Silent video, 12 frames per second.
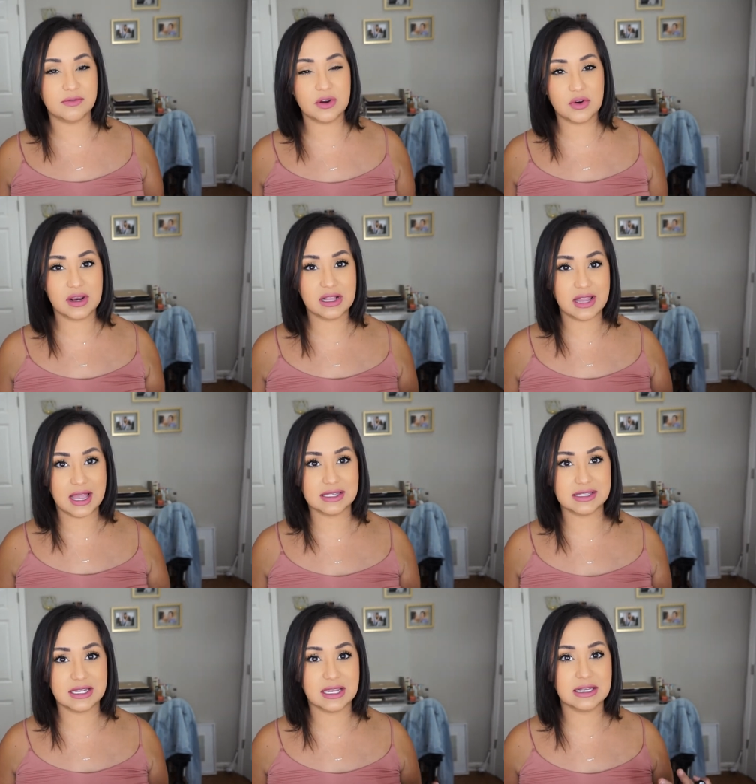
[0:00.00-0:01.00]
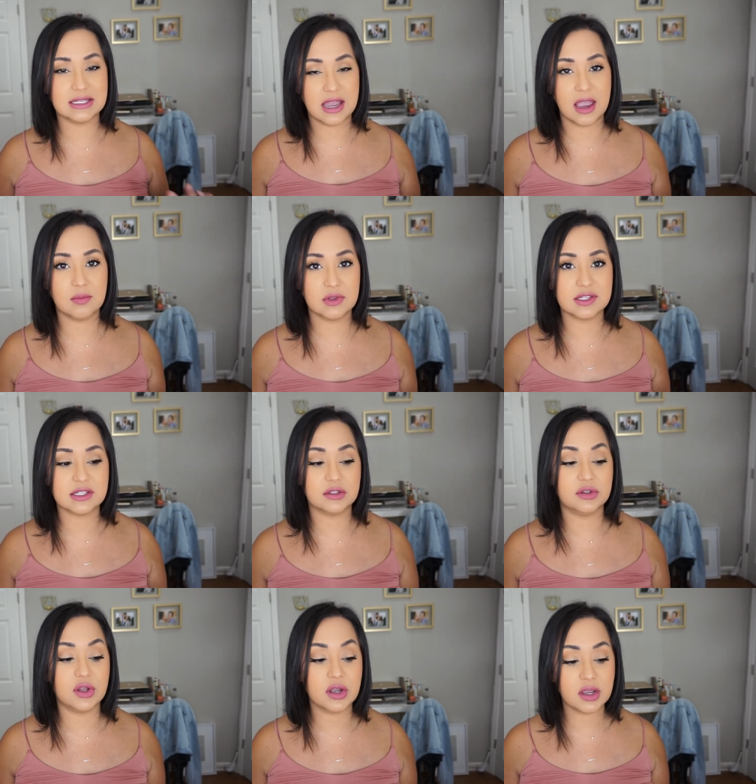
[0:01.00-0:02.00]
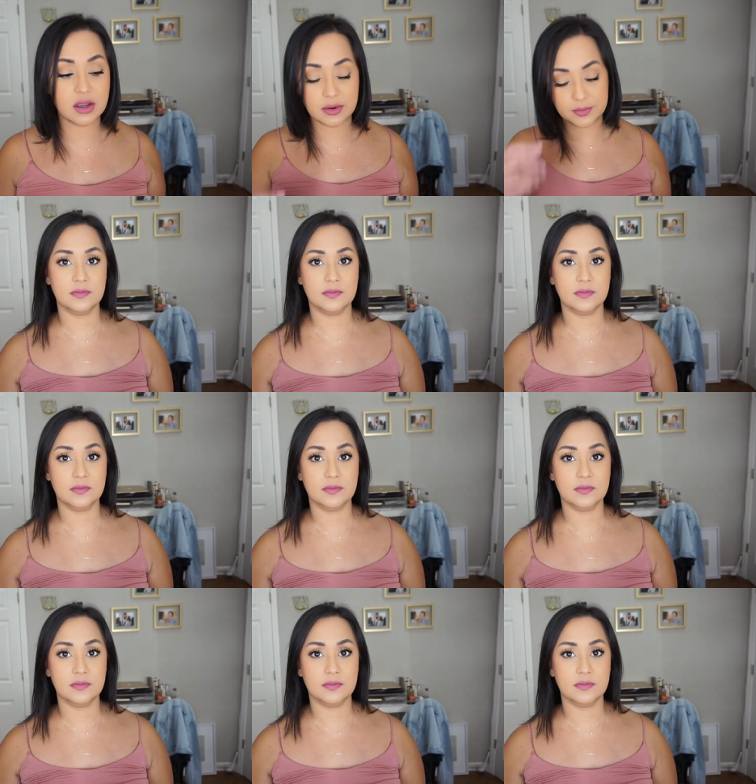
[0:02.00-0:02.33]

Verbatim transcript: very classic, timeless look.